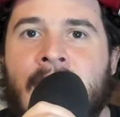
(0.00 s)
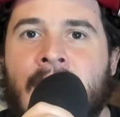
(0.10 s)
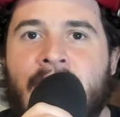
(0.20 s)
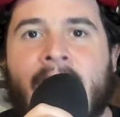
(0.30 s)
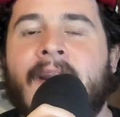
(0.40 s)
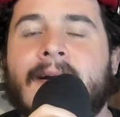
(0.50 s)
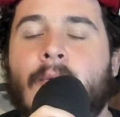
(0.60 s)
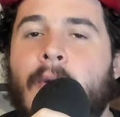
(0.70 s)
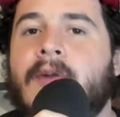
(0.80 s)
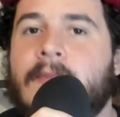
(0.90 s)
They're here to
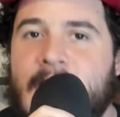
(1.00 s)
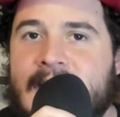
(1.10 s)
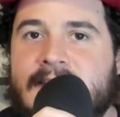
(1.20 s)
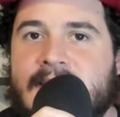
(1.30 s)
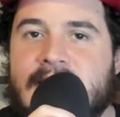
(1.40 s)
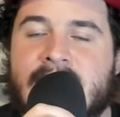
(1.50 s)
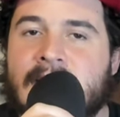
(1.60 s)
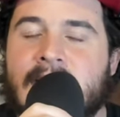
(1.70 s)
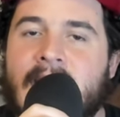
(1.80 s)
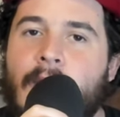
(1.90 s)
win races
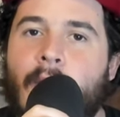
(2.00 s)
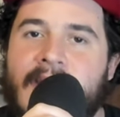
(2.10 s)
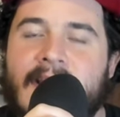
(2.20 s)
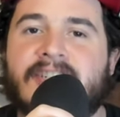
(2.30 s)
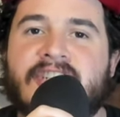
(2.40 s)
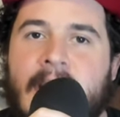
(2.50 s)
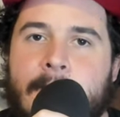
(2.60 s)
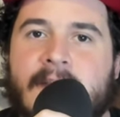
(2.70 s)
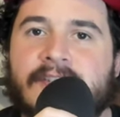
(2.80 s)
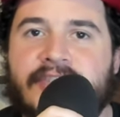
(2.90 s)
and win a
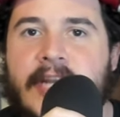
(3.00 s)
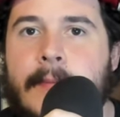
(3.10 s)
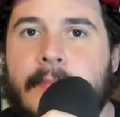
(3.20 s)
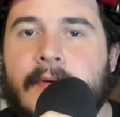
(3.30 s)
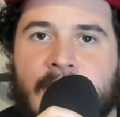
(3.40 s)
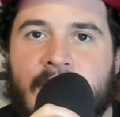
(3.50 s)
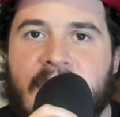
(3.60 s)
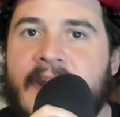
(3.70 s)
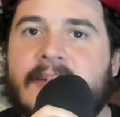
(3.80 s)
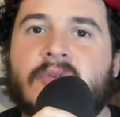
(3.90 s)
championship.
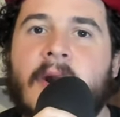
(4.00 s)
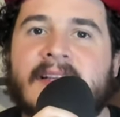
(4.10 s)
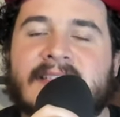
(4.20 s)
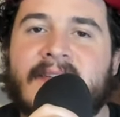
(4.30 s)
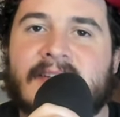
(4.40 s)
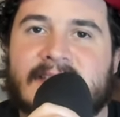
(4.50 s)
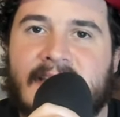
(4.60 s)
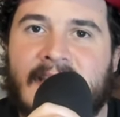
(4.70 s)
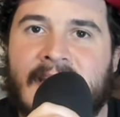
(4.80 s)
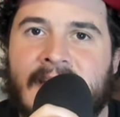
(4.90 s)
Then in
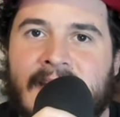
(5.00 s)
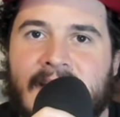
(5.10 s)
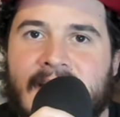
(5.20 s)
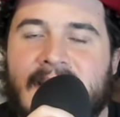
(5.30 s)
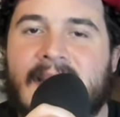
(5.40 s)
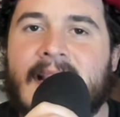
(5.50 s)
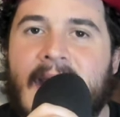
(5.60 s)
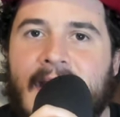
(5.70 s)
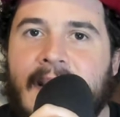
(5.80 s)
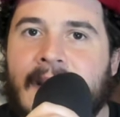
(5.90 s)
2017, he
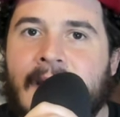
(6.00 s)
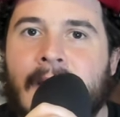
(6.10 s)
got it.